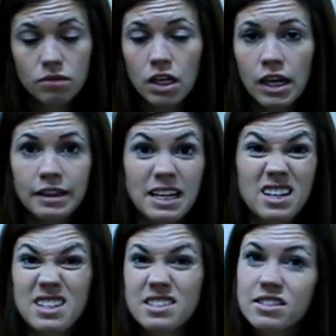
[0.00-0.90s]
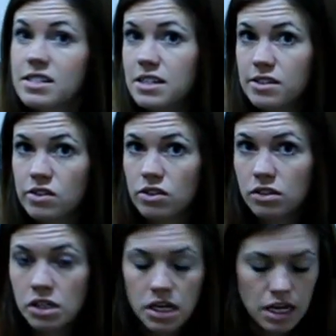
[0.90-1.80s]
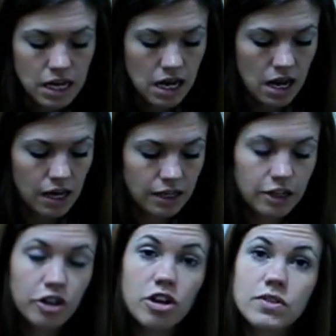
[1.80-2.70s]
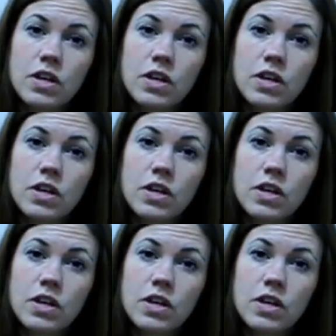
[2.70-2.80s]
that isn't seasonal. And it can also